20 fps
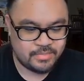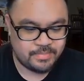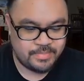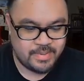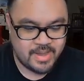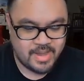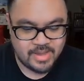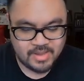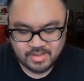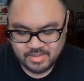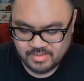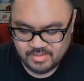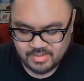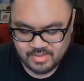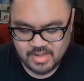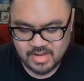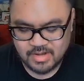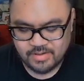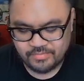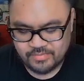back,
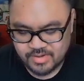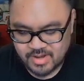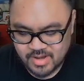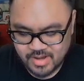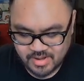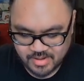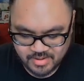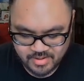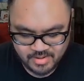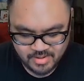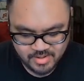and if not,